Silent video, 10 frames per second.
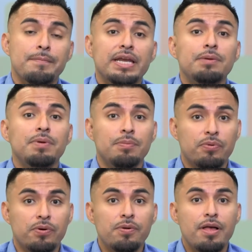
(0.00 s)
Many
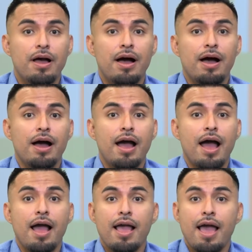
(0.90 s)
people are
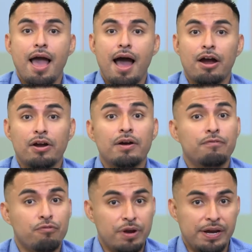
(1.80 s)

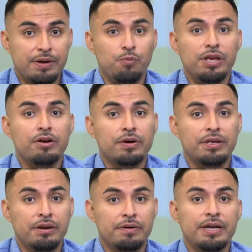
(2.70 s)
afraid. We are
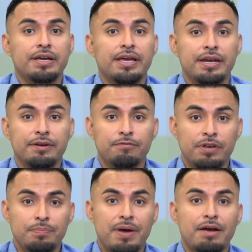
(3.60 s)
hearing and getting
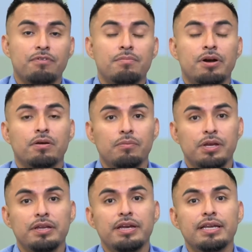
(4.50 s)
feedback from our
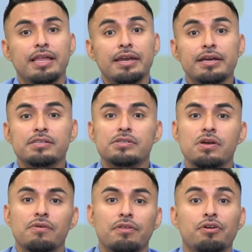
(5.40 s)
community letting us
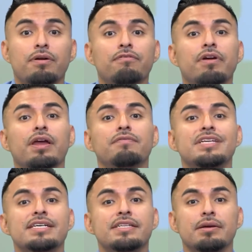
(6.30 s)
know that they're afraid
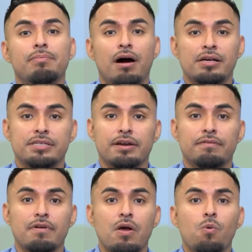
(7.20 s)
of testing
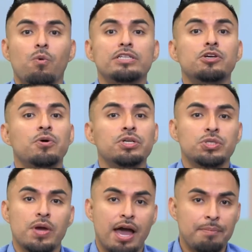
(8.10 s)
positive. What's going
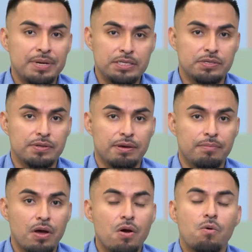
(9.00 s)
to happen to
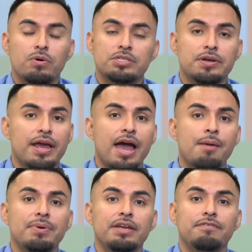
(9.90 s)
them? What's going to
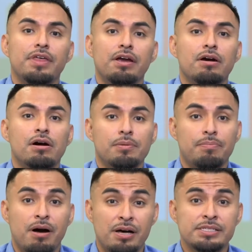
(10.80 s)
happen if they are
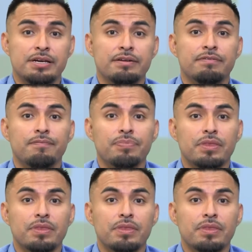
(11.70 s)
positive?